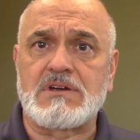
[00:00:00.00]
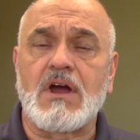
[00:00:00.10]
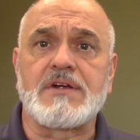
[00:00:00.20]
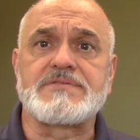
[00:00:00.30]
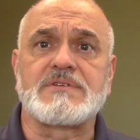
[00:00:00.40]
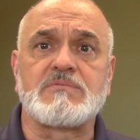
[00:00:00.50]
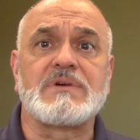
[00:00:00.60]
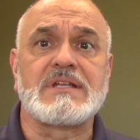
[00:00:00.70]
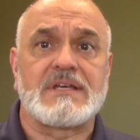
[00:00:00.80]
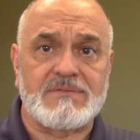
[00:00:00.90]
cars than
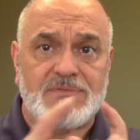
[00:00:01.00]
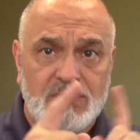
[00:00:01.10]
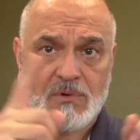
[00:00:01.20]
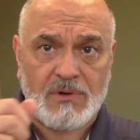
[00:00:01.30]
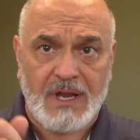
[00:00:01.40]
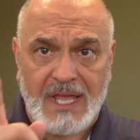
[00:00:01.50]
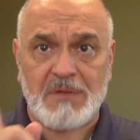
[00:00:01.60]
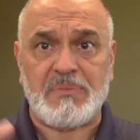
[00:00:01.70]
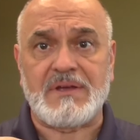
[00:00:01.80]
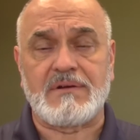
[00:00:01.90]
we did for
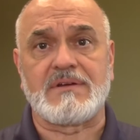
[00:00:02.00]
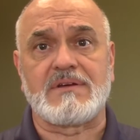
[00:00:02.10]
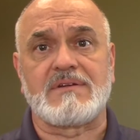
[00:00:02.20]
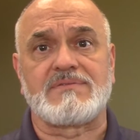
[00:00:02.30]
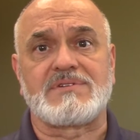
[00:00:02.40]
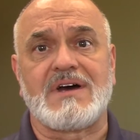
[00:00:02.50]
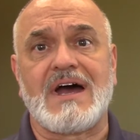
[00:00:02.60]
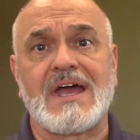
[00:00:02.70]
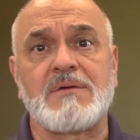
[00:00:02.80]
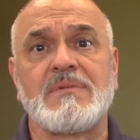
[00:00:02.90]
a period of
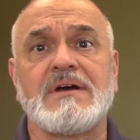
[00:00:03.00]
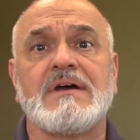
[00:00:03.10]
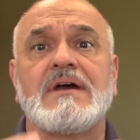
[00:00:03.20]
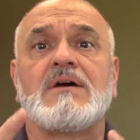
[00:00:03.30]
time.